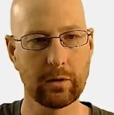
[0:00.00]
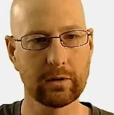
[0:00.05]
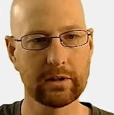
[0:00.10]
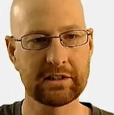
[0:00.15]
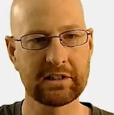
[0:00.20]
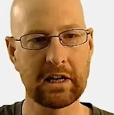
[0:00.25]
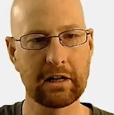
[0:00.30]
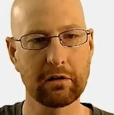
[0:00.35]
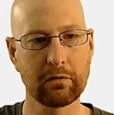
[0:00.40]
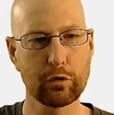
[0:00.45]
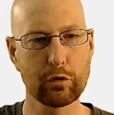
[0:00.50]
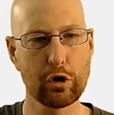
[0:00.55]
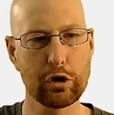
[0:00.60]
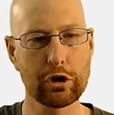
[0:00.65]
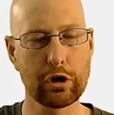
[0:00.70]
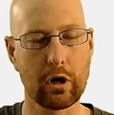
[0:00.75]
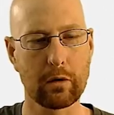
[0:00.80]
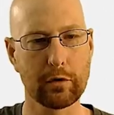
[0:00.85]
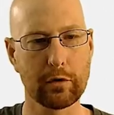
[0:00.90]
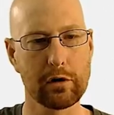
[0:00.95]
So let's head over to
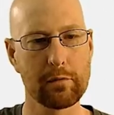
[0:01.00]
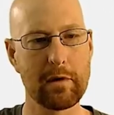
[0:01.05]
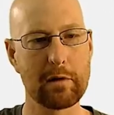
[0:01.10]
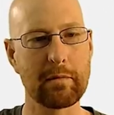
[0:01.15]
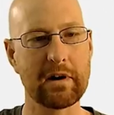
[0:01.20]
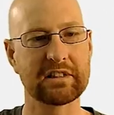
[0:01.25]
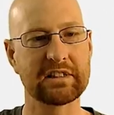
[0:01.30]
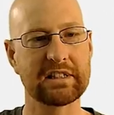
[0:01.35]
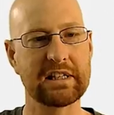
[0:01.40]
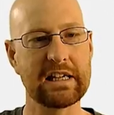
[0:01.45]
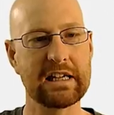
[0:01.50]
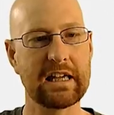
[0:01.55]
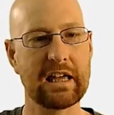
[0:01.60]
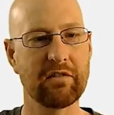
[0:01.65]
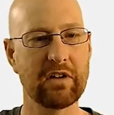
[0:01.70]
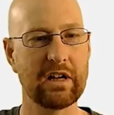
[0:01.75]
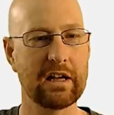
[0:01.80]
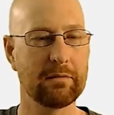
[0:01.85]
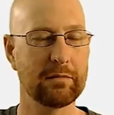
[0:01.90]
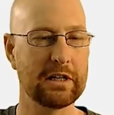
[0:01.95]
our terminal. I'm in my
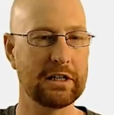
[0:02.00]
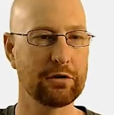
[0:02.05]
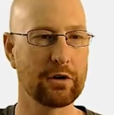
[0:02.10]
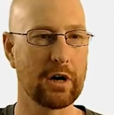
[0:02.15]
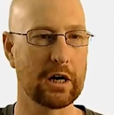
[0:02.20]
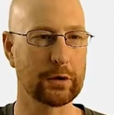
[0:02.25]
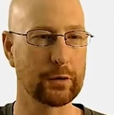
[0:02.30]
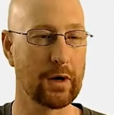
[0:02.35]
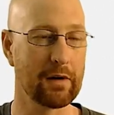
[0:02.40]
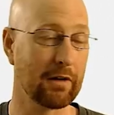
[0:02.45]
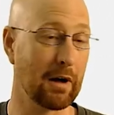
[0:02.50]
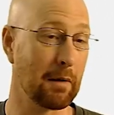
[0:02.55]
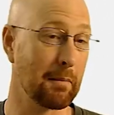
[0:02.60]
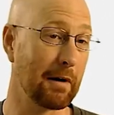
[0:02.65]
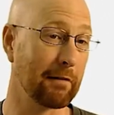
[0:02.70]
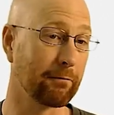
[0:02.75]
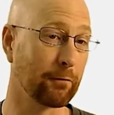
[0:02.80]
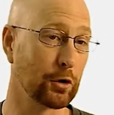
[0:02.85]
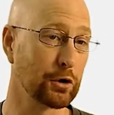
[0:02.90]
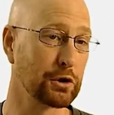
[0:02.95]
KivyMD directory. I've got
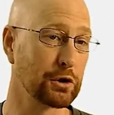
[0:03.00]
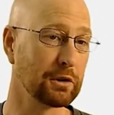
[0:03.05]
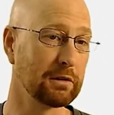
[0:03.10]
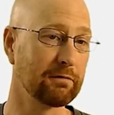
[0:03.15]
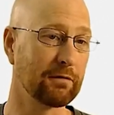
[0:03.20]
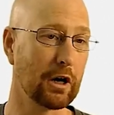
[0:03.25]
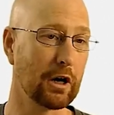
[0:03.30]
my virtual